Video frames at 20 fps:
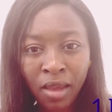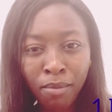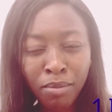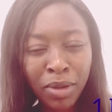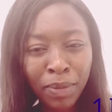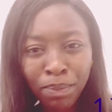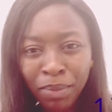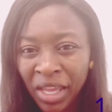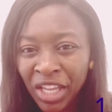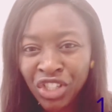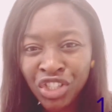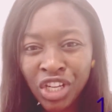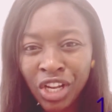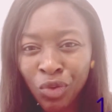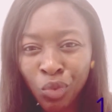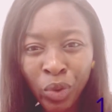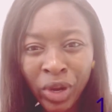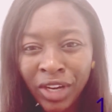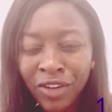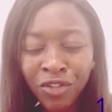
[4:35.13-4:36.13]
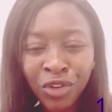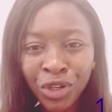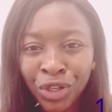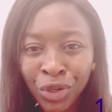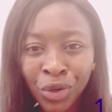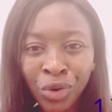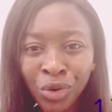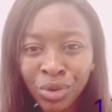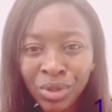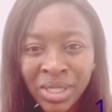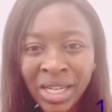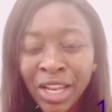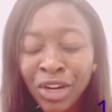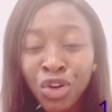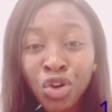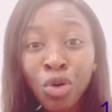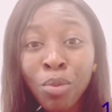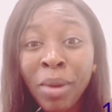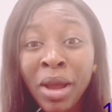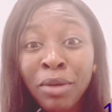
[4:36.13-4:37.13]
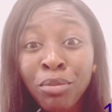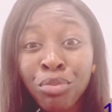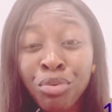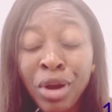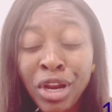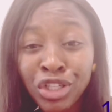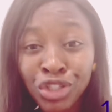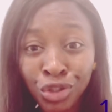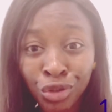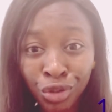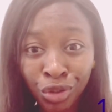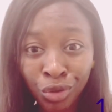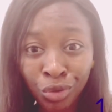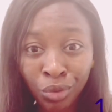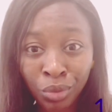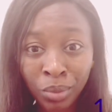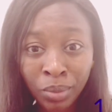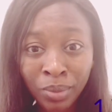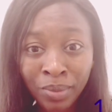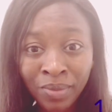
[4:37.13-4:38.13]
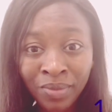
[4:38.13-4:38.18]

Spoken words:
Be patient. Wait for yours. Let no man pressure you.